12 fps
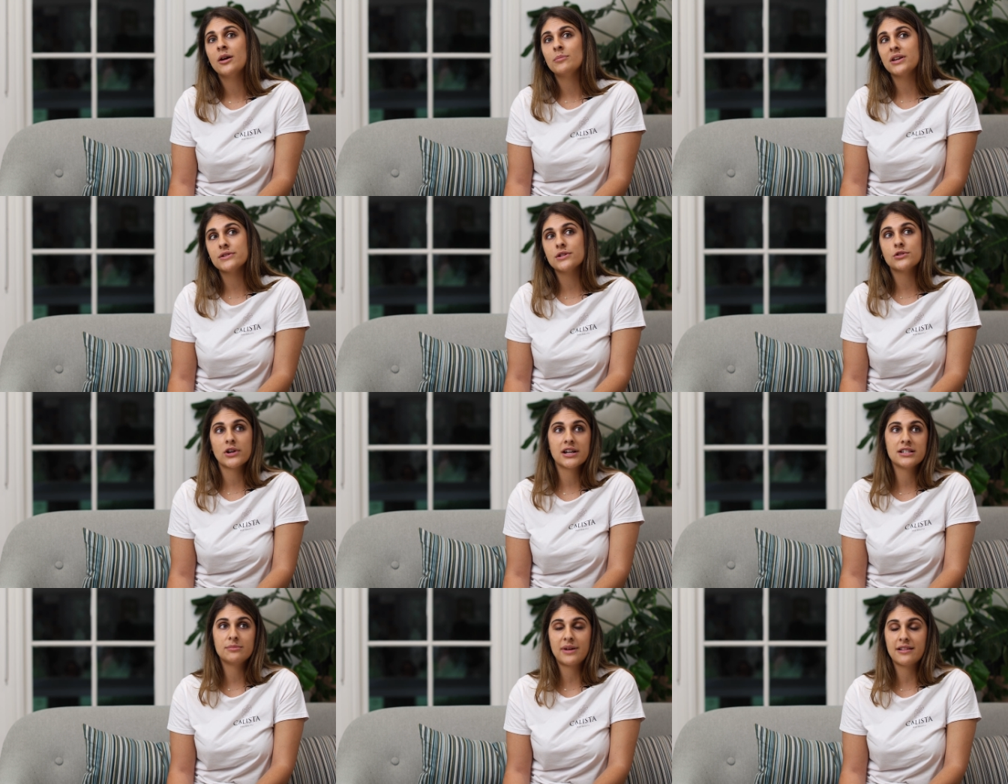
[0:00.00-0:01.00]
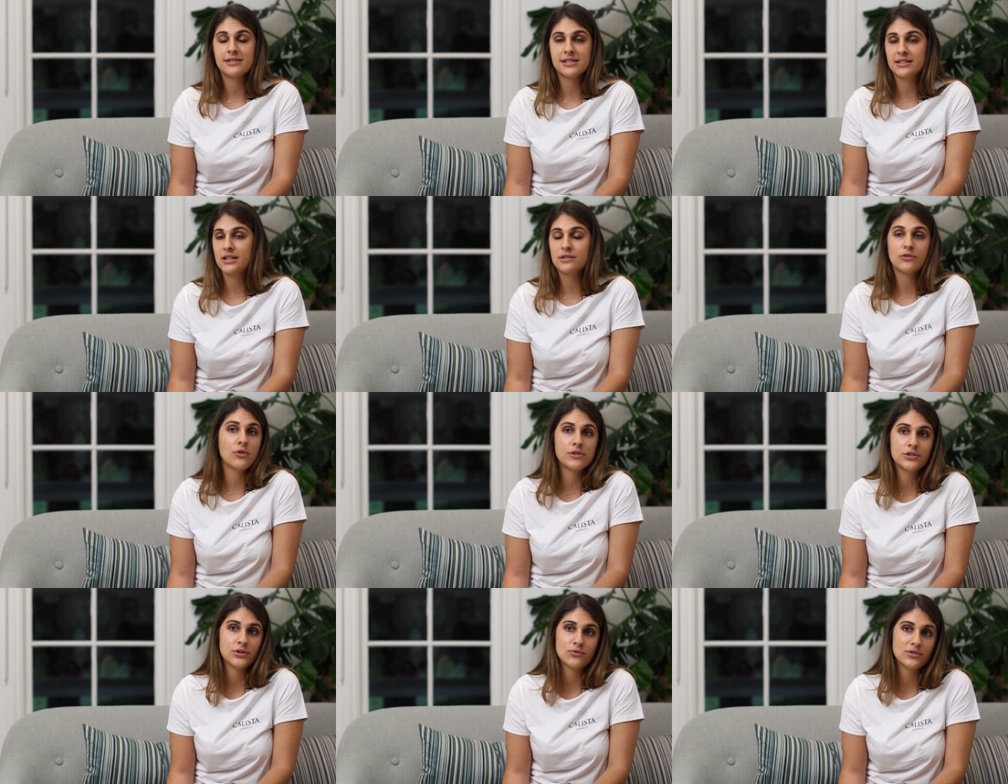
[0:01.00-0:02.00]
because you're trying to balance the needs of all
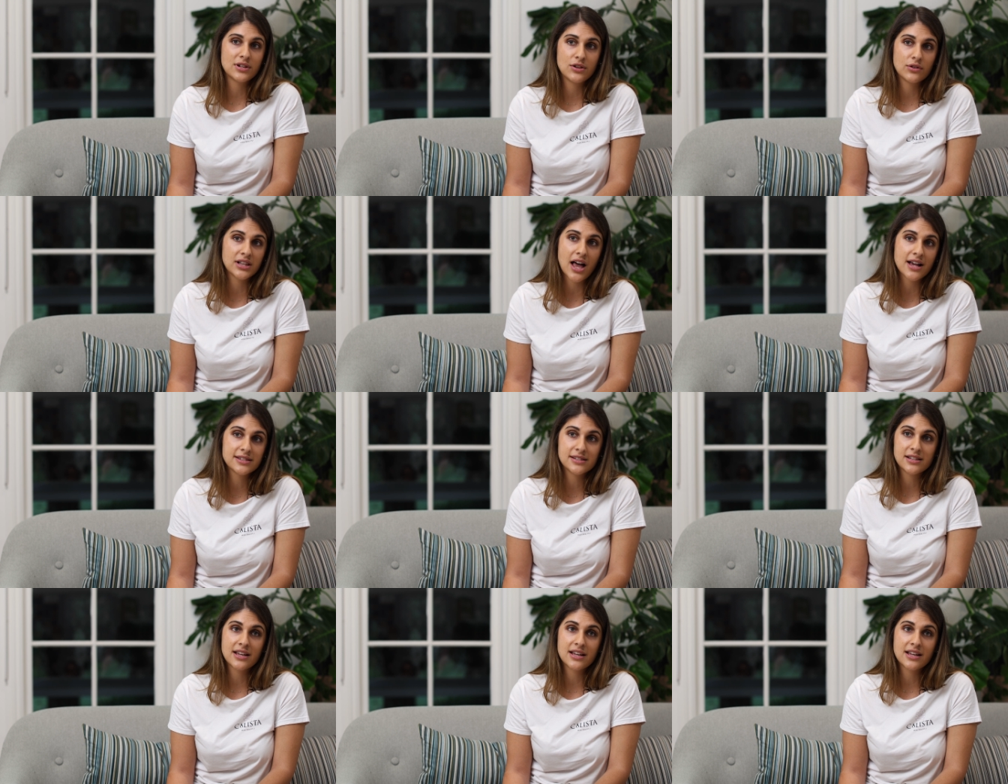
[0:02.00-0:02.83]
the children in your class.